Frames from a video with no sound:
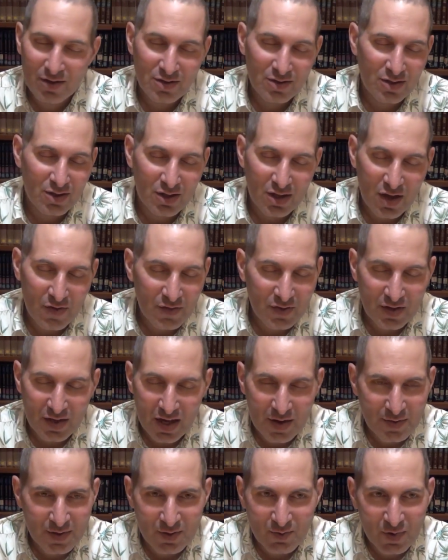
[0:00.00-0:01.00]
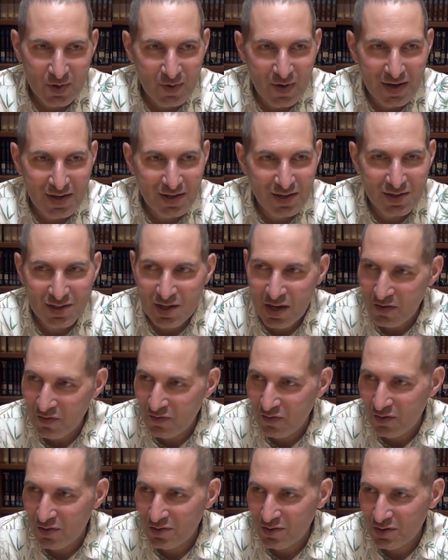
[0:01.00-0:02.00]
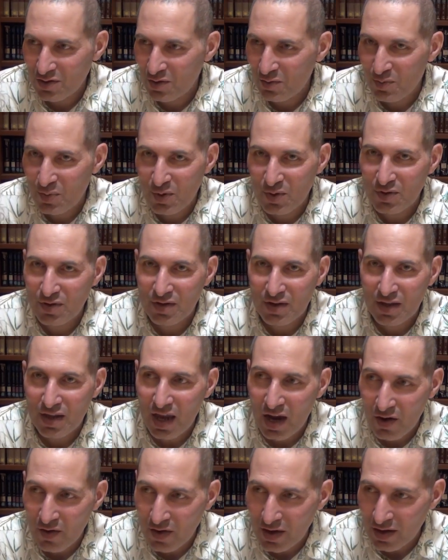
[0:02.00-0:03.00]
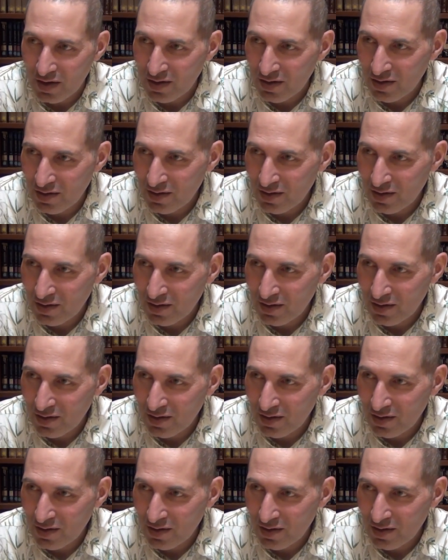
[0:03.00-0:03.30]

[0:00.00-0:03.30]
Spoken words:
So the Chafetz Chaim says, what do I need stuff for? It's just a burden to carry it.